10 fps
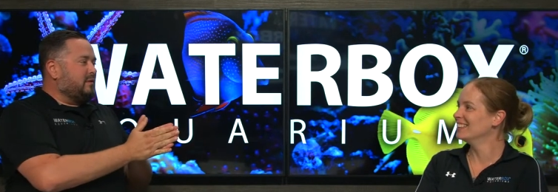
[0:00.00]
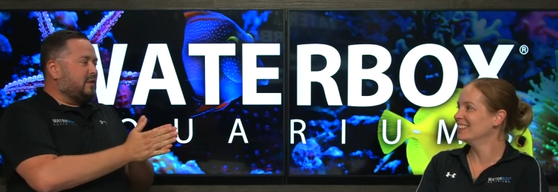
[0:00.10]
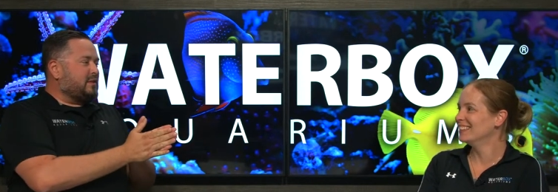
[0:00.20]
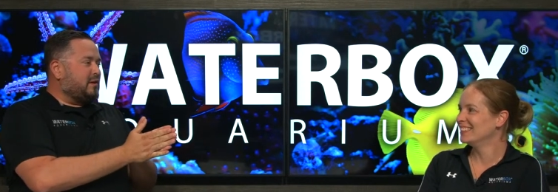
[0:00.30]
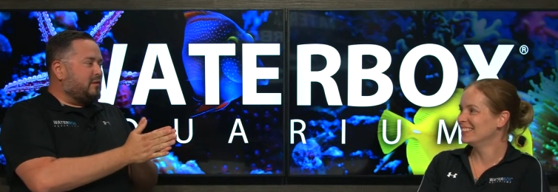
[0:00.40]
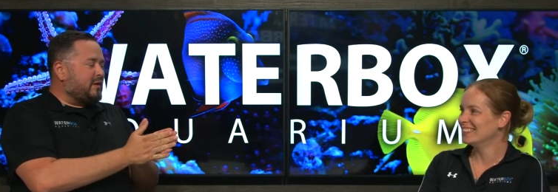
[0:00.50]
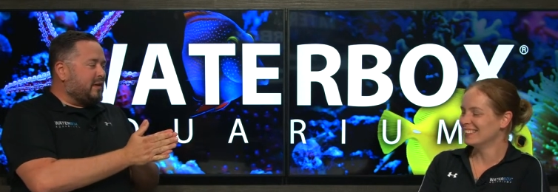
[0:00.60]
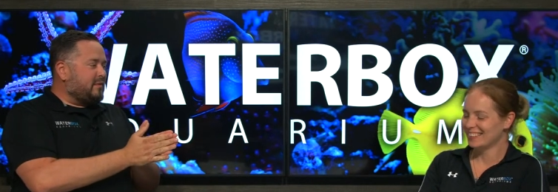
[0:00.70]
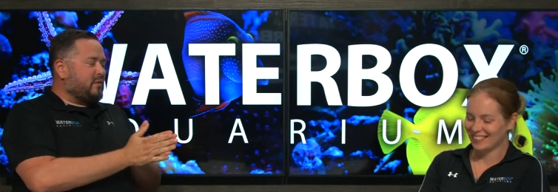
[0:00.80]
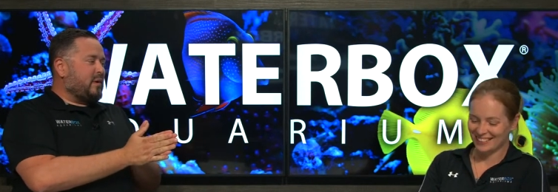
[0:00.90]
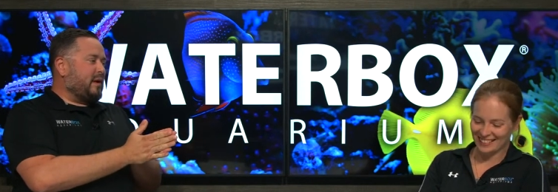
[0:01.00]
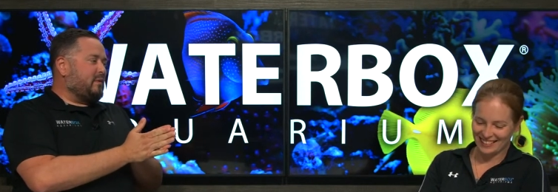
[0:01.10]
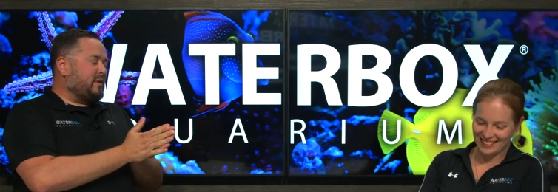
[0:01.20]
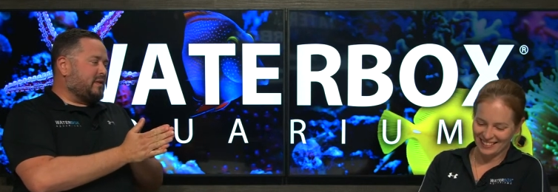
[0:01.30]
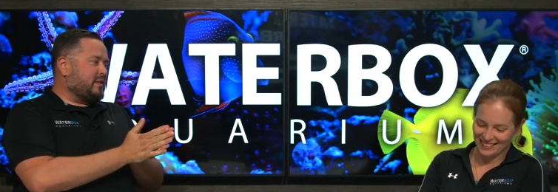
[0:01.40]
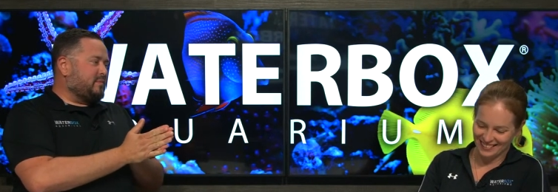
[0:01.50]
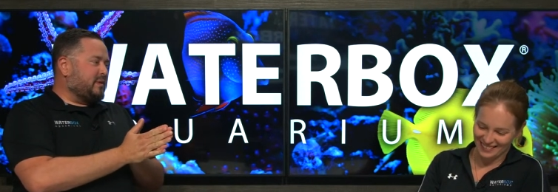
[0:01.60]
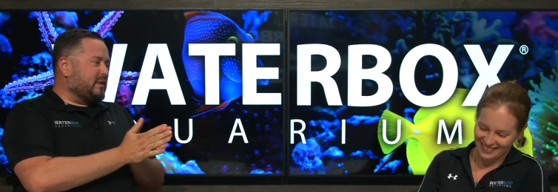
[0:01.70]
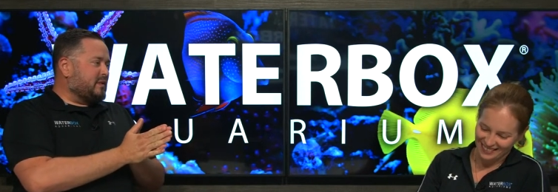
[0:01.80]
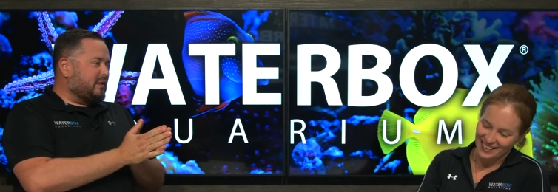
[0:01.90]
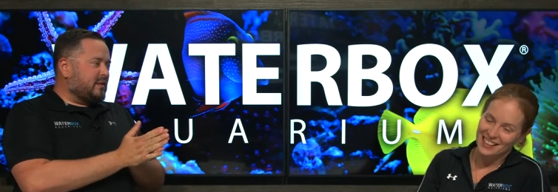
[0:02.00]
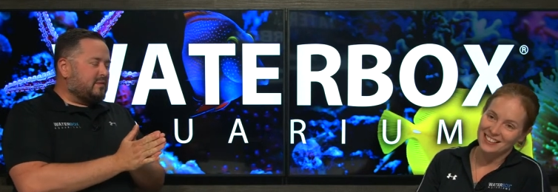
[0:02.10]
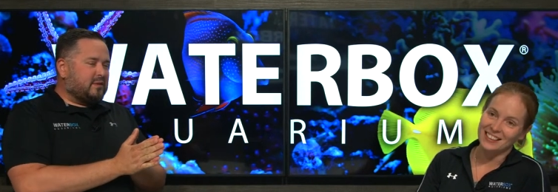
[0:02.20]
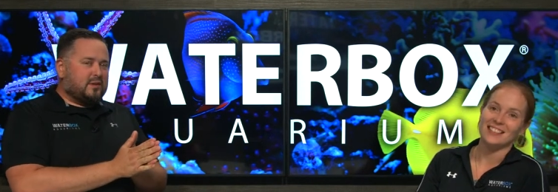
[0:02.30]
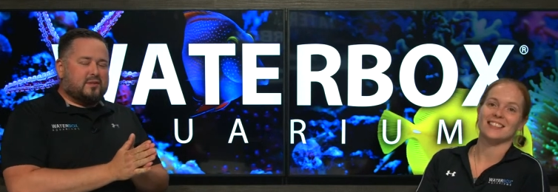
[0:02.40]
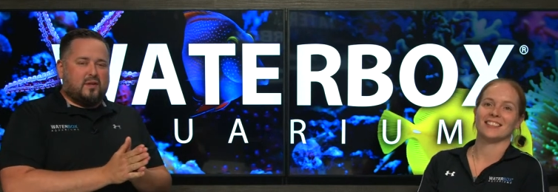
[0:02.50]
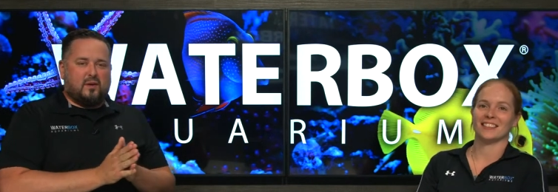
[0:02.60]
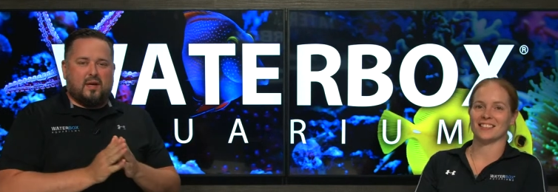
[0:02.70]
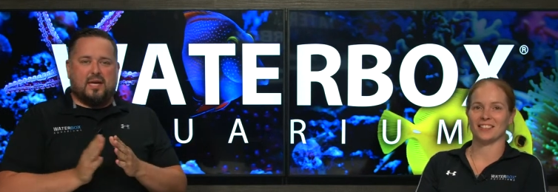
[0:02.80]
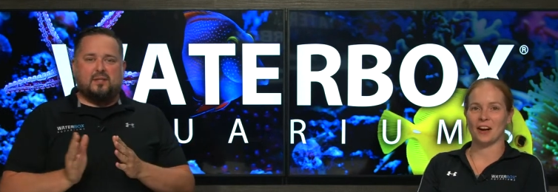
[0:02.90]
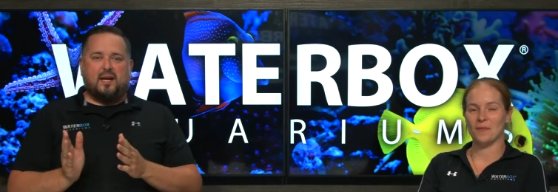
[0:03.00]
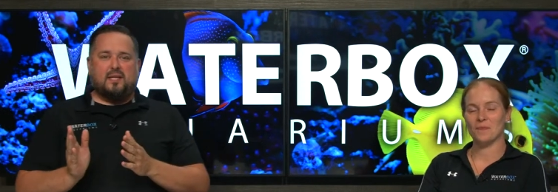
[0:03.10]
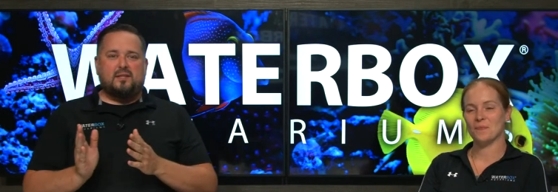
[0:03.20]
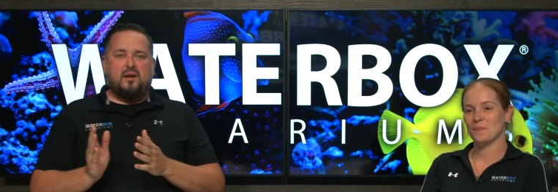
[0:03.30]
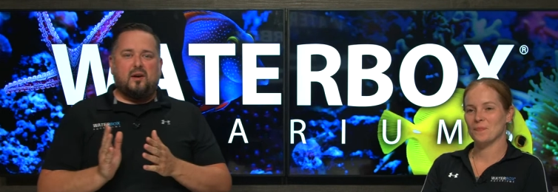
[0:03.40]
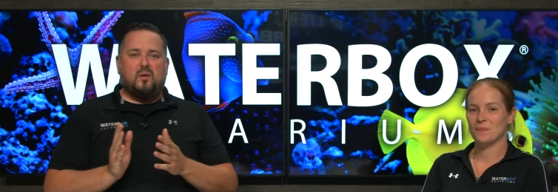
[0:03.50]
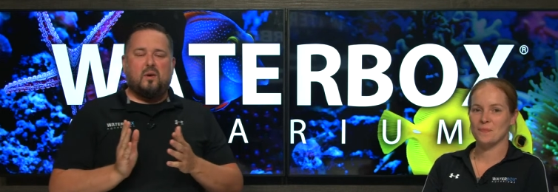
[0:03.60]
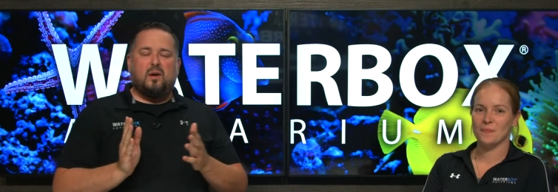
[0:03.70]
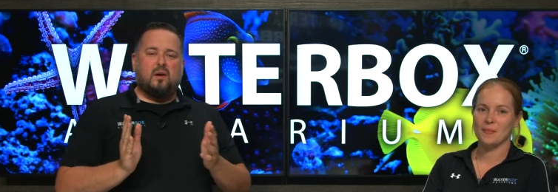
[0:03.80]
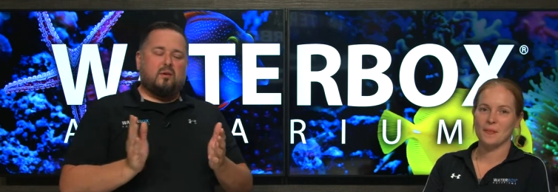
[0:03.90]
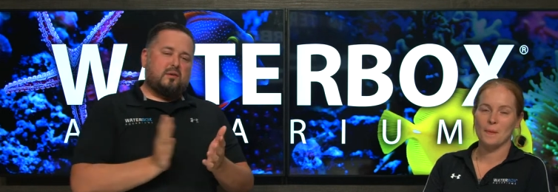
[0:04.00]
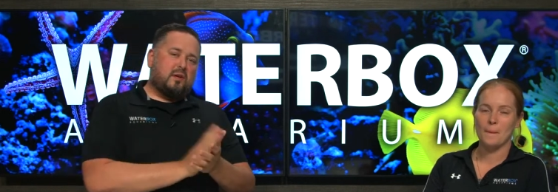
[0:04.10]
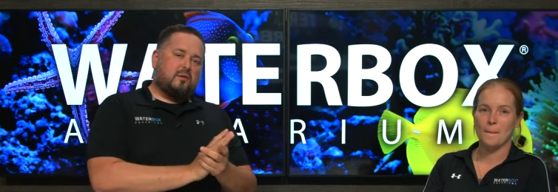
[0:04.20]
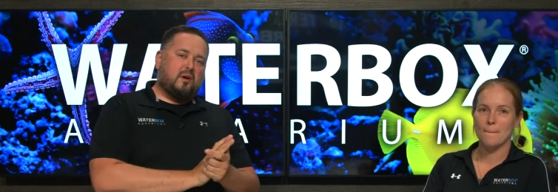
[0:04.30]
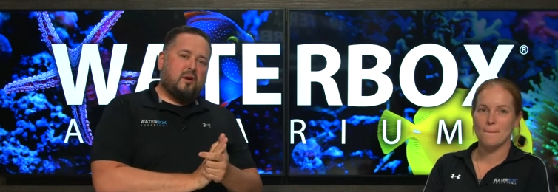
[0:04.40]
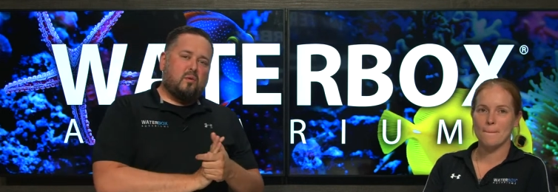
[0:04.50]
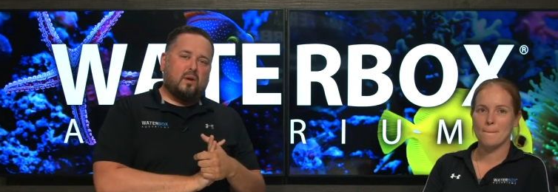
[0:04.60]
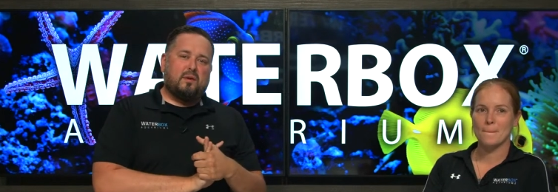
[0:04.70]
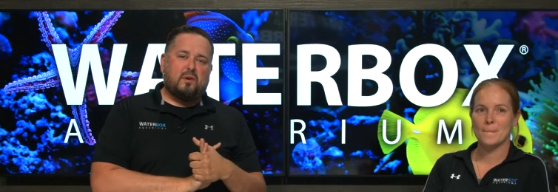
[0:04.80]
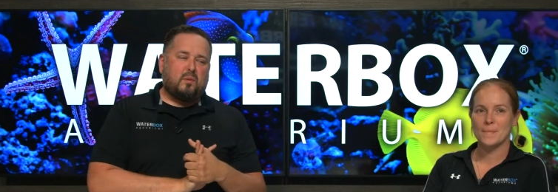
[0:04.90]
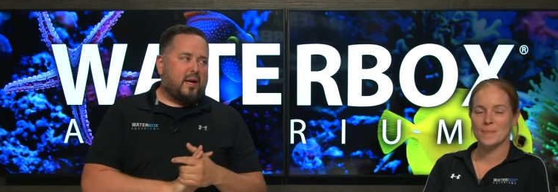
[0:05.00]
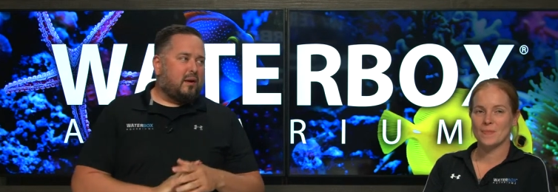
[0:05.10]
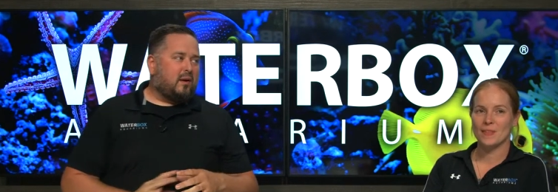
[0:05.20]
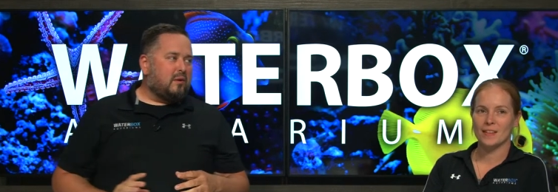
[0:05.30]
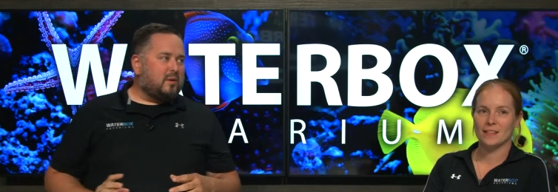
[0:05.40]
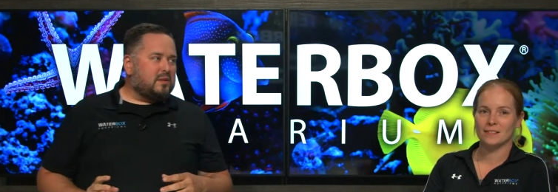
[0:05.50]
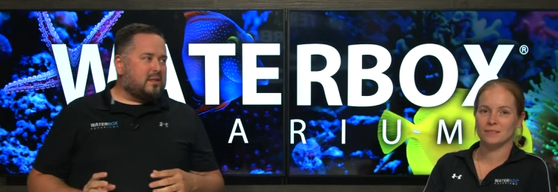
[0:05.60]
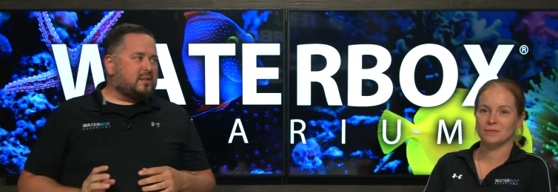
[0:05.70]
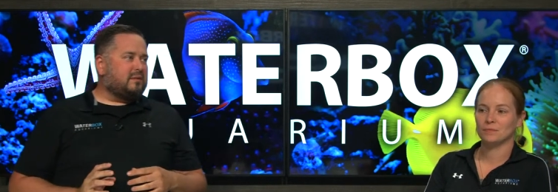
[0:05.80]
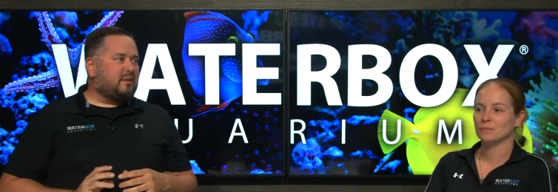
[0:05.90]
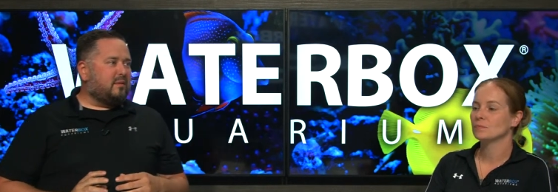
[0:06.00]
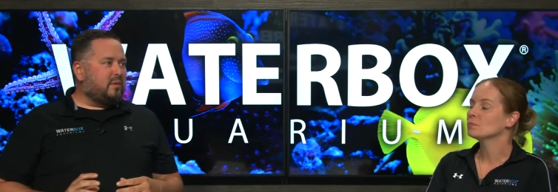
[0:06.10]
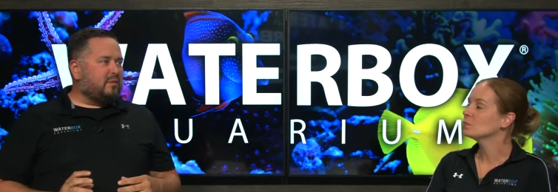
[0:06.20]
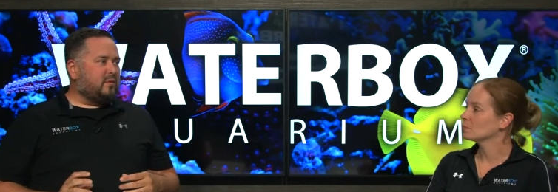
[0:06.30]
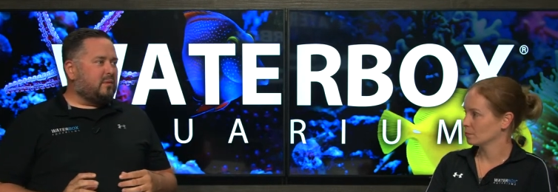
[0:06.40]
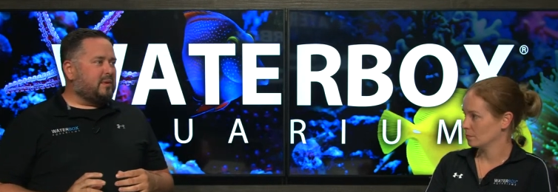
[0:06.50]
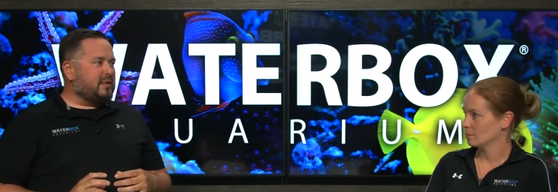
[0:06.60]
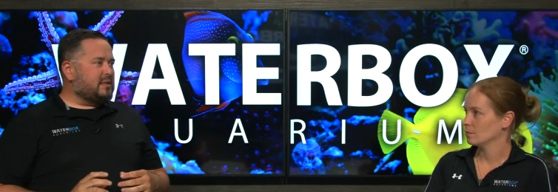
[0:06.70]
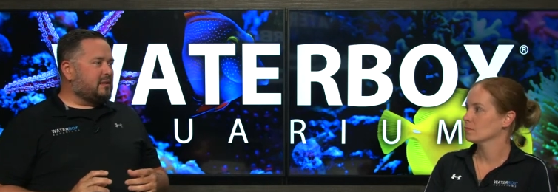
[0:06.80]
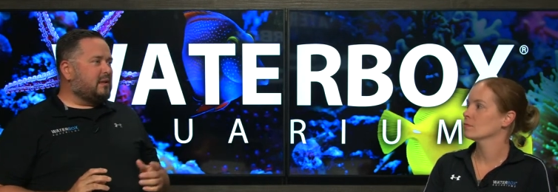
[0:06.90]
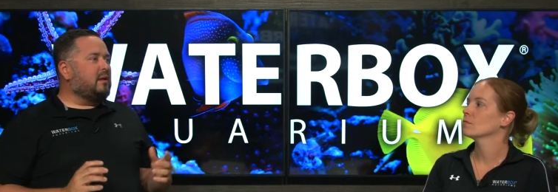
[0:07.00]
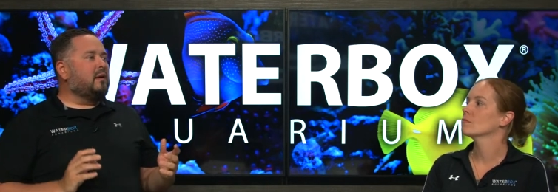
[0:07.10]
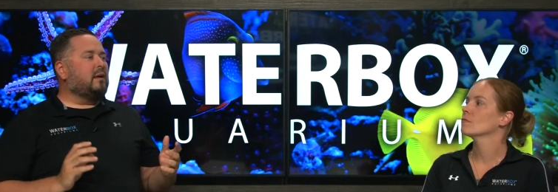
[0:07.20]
Speaker 1: let's go over the giveaway with this build series first. Yes, so yes, as okay. you guys know or don't know, we're giving away an all-in-one 65.4 Peninsula.